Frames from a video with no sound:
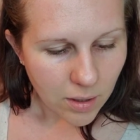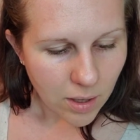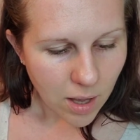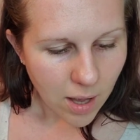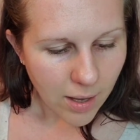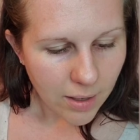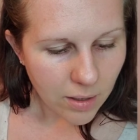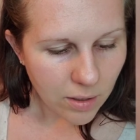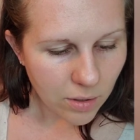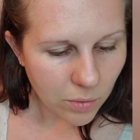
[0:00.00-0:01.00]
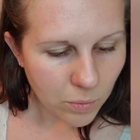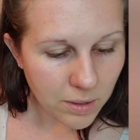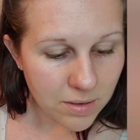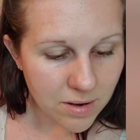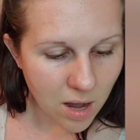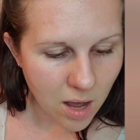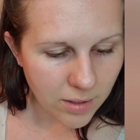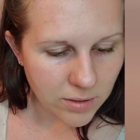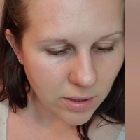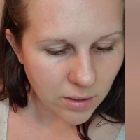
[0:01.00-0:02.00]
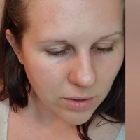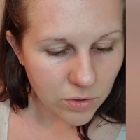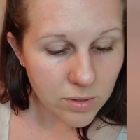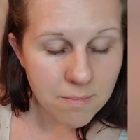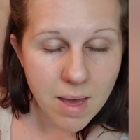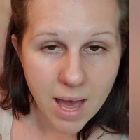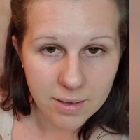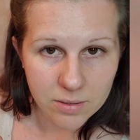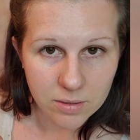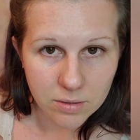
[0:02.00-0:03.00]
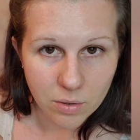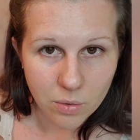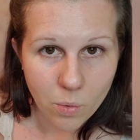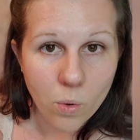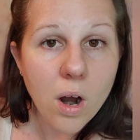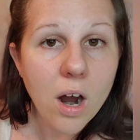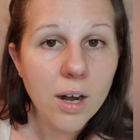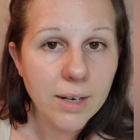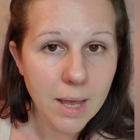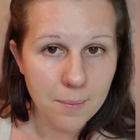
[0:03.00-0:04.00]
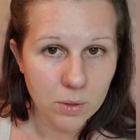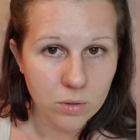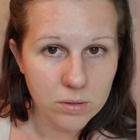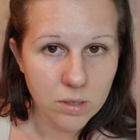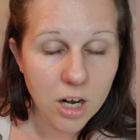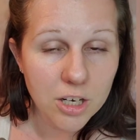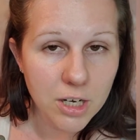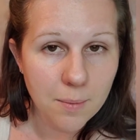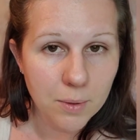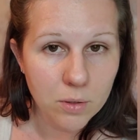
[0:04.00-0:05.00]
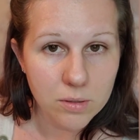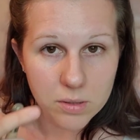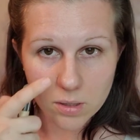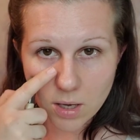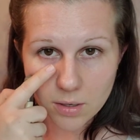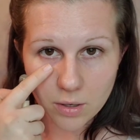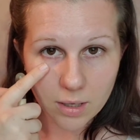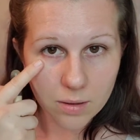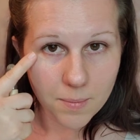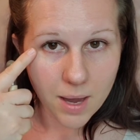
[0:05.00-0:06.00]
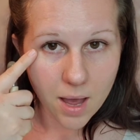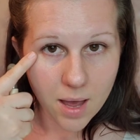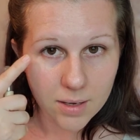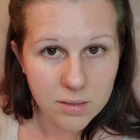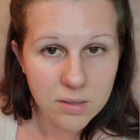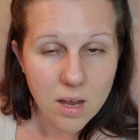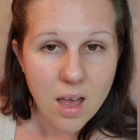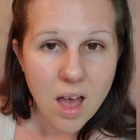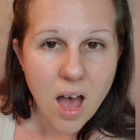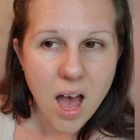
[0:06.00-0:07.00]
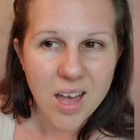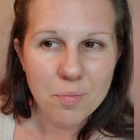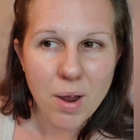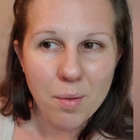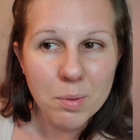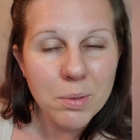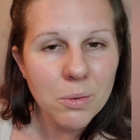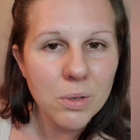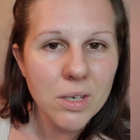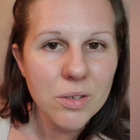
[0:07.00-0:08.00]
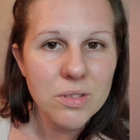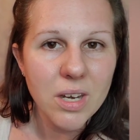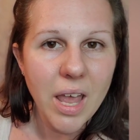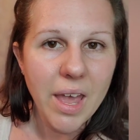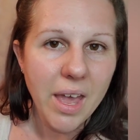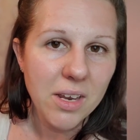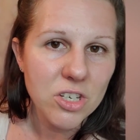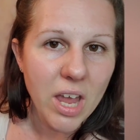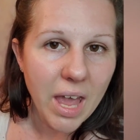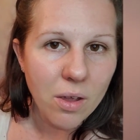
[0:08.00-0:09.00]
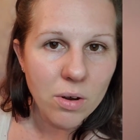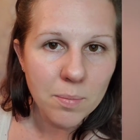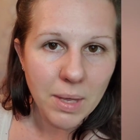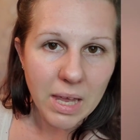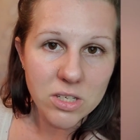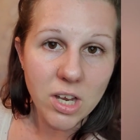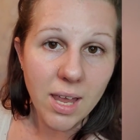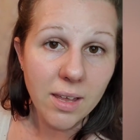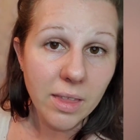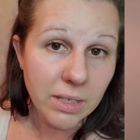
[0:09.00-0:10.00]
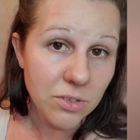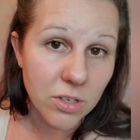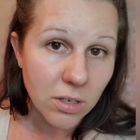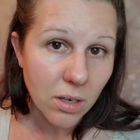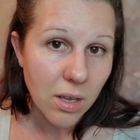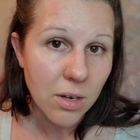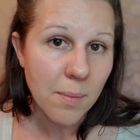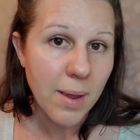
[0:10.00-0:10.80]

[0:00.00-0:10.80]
I would not use a mask or harsh chemicals underneath my eyes. I probably wouldn't use an AHA or a BHA cleanser under my